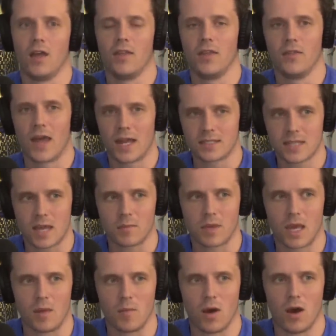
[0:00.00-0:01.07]
And then that time
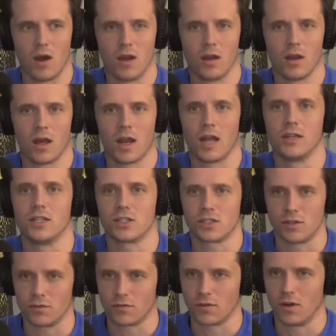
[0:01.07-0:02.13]
came on, and I
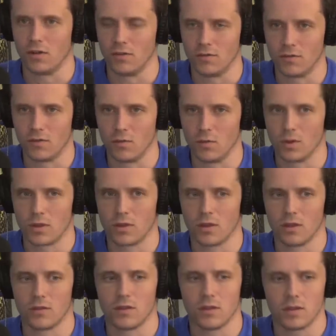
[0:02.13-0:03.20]
auditioned in front of
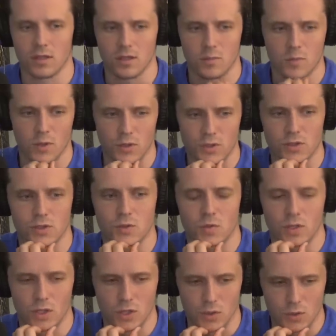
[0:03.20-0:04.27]
the producers
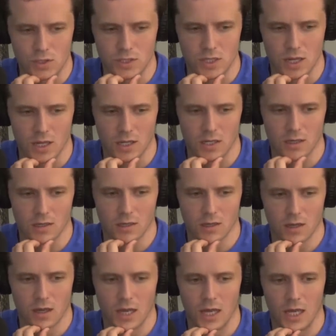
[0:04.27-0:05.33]
with a new set,
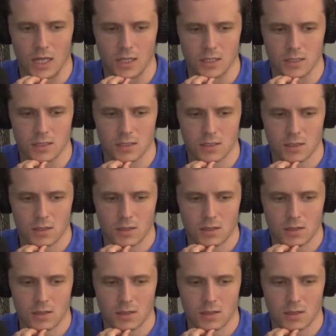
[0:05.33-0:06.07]
and